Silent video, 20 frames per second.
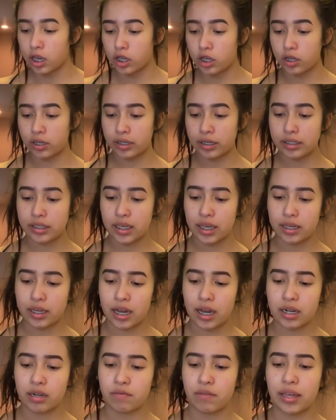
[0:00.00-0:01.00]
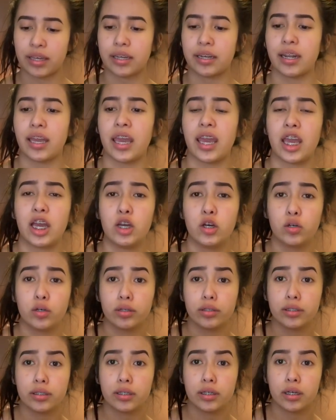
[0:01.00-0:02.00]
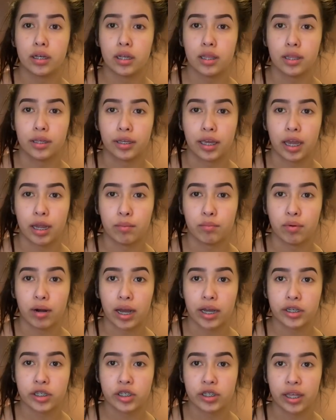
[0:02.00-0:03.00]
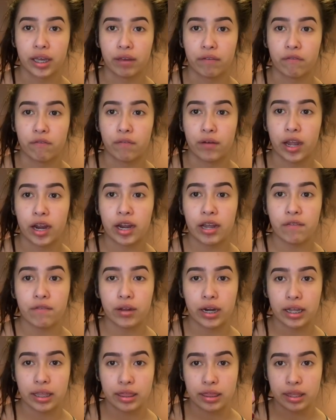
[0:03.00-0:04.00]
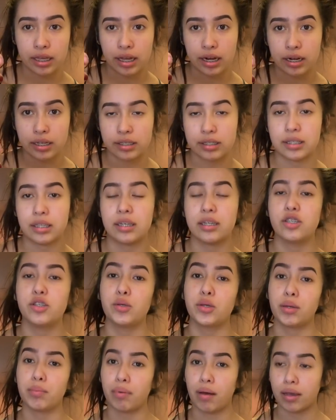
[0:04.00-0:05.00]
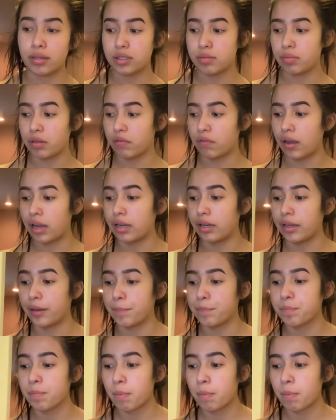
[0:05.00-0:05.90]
you're gonna take kind of like an angled looking brush, like very thin as you can possibly find it.